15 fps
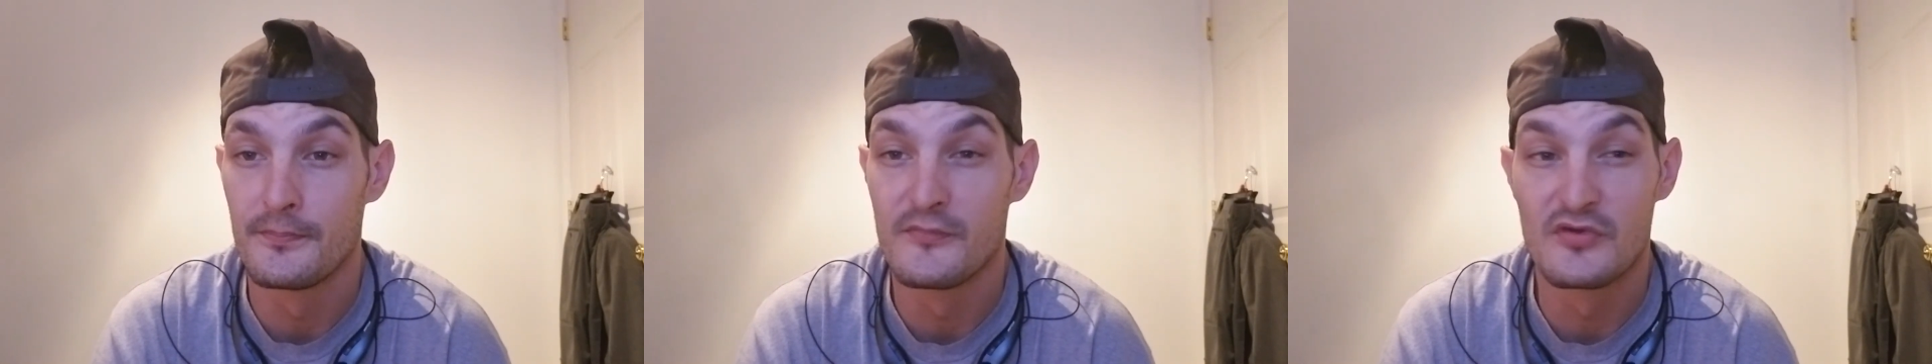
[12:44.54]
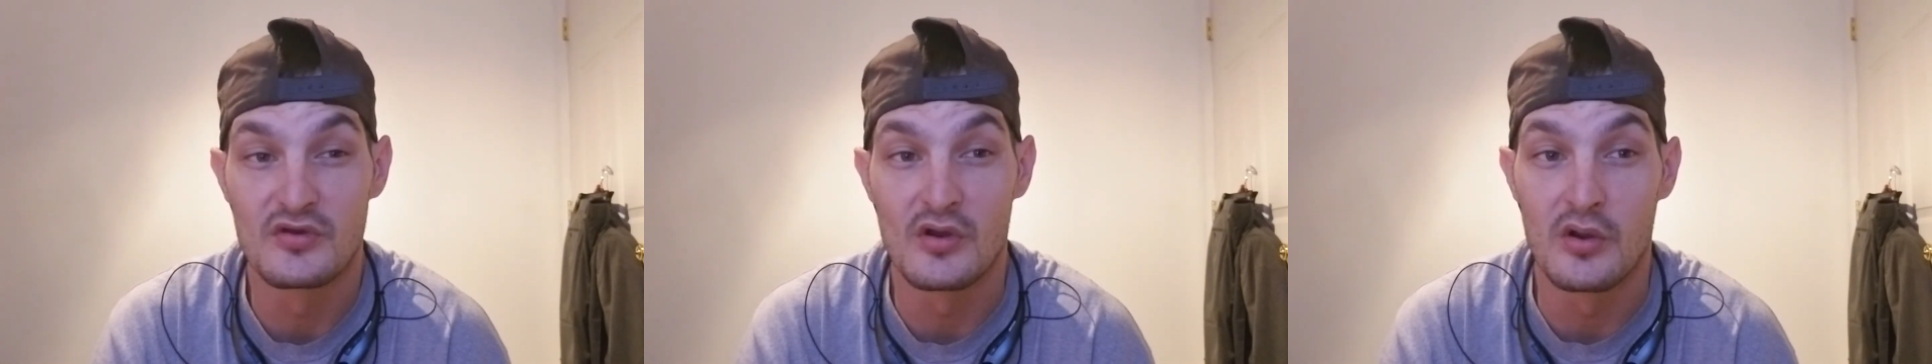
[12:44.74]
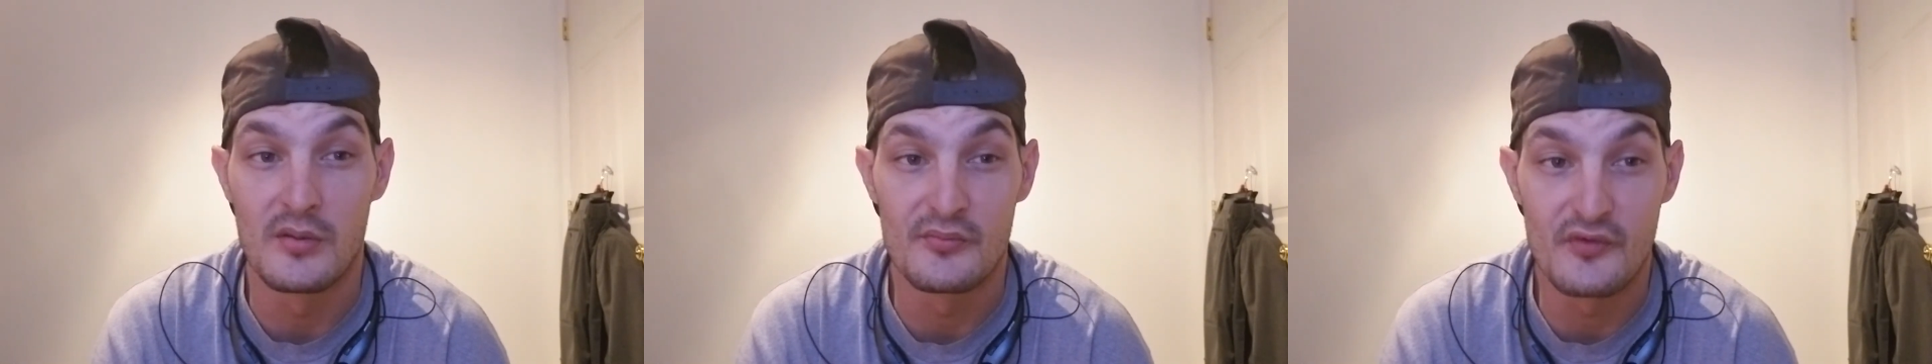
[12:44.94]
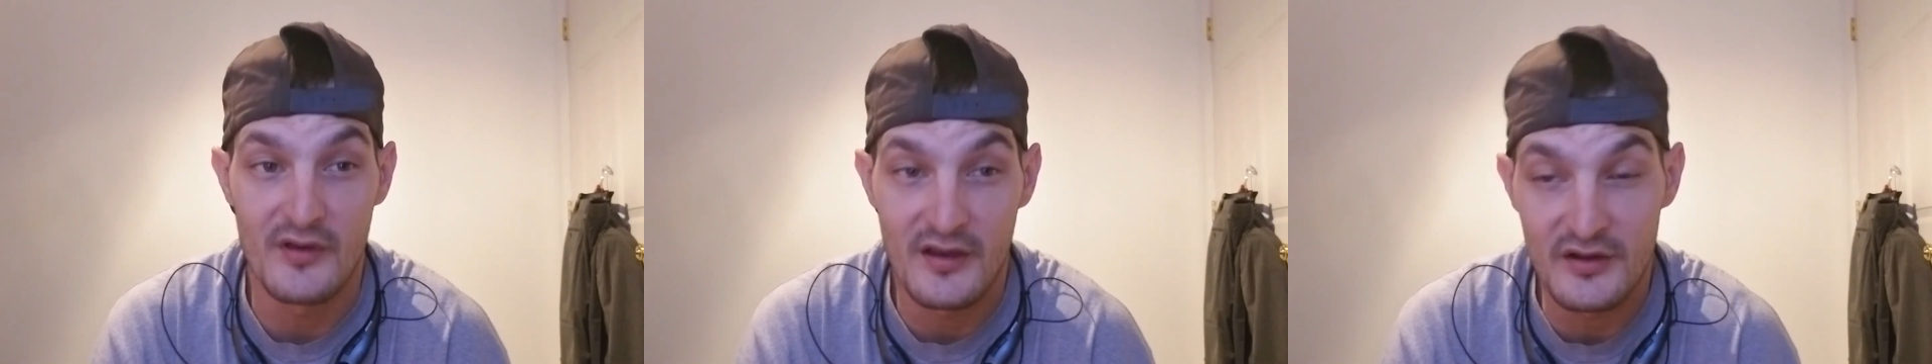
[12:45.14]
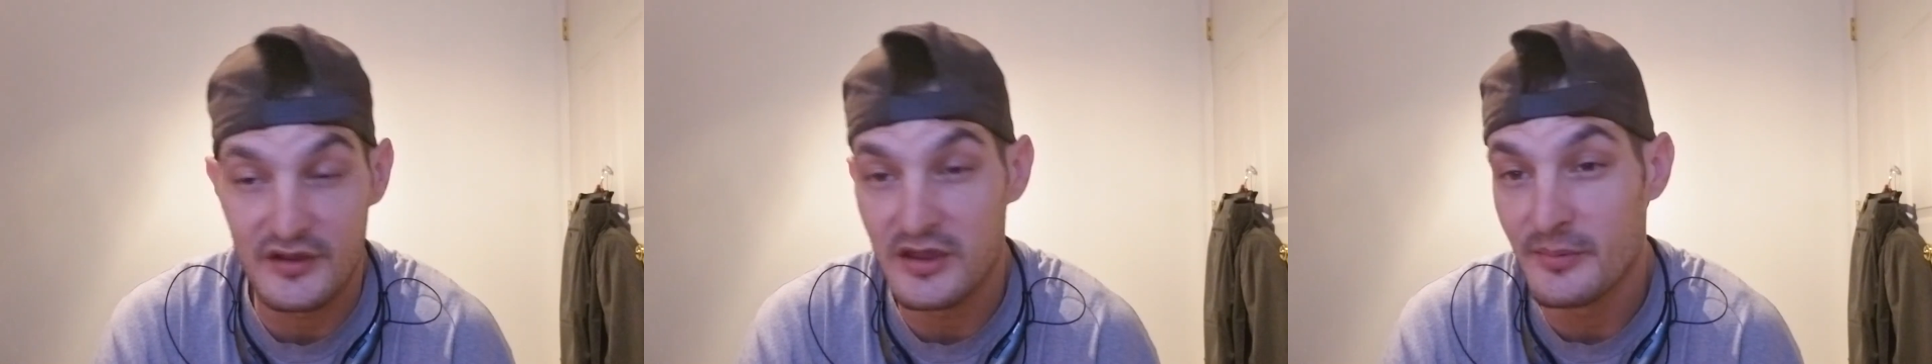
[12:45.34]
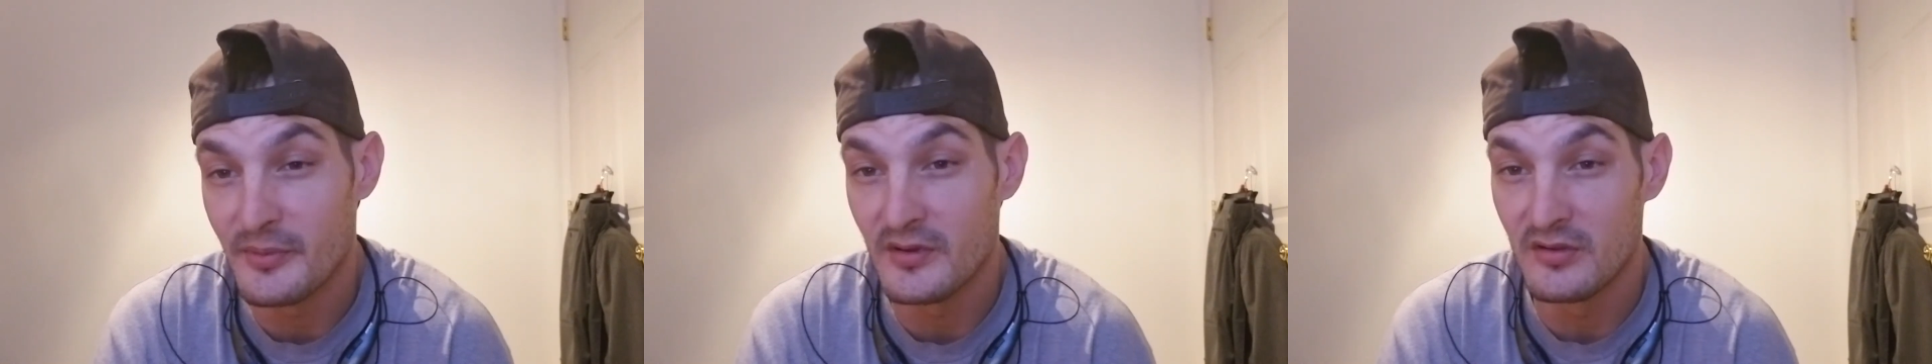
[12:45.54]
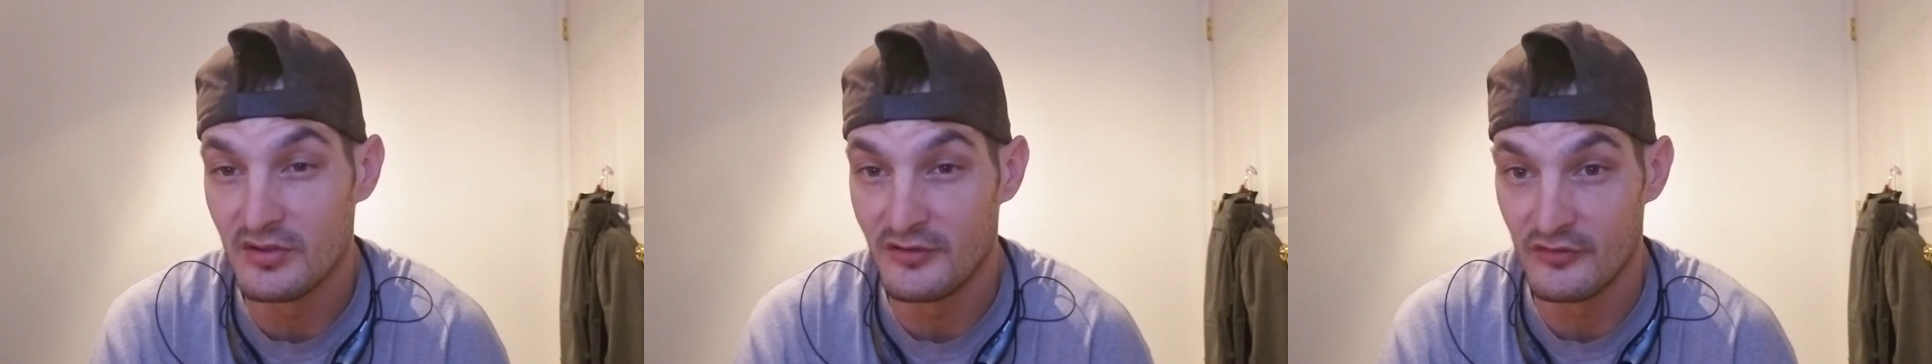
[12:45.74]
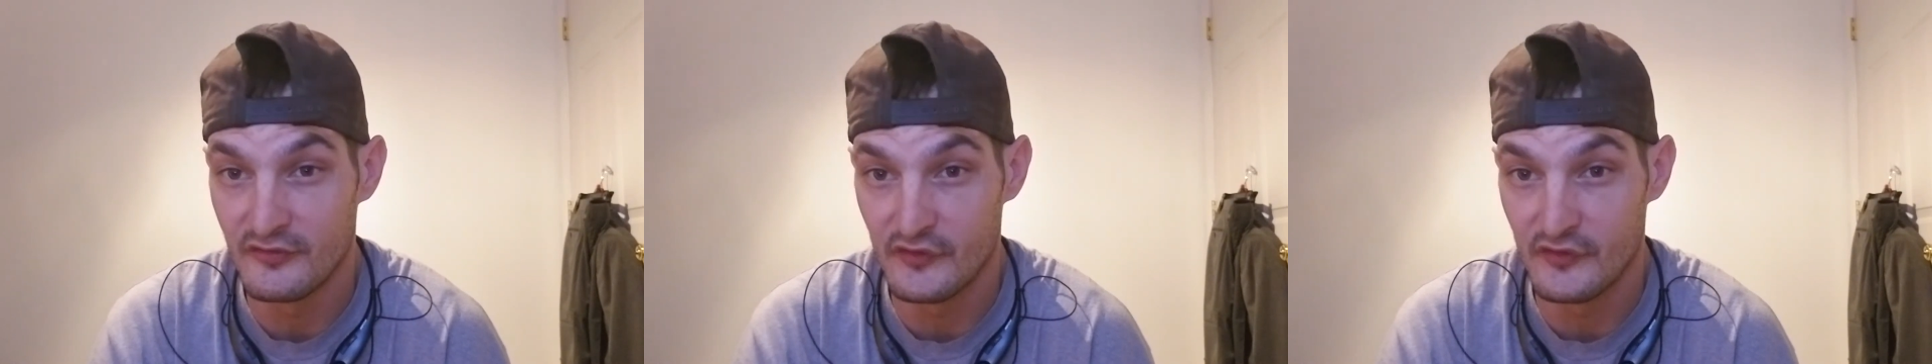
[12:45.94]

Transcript: So I'm trying to keep it a little